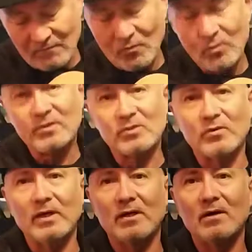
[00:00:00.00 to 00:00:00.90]
fourth
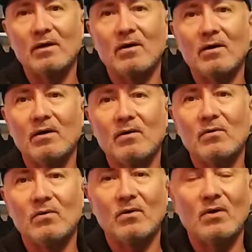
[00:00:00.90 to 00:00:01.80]
string
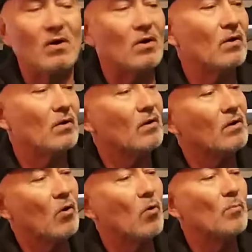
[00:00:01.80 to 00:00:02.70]

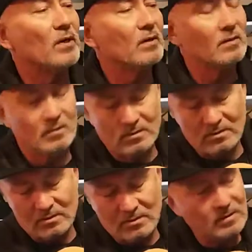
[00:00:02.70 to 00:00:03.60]
open.
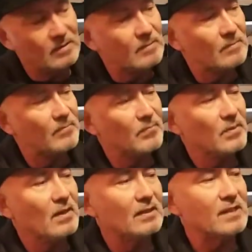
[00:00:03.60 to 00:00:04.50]

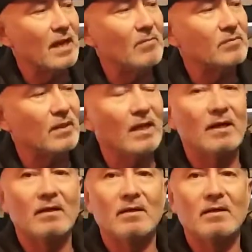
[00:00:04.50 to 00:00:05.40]
And the same
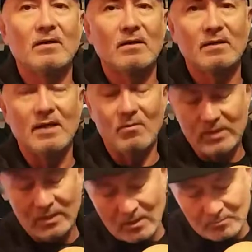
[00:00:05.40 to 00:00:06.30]
thing. Now
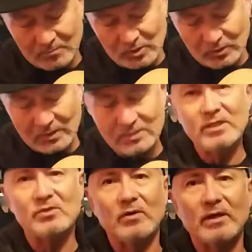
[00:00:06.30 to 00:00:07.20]
when you come to the
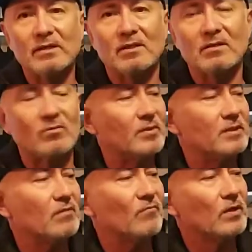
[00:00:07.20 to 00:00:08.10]
G string, it's a little
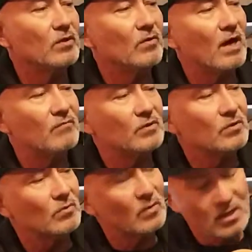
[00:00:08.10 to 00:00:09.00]
bit different. You have
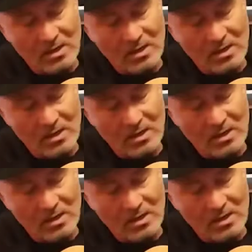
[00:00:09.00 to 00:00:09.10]
to,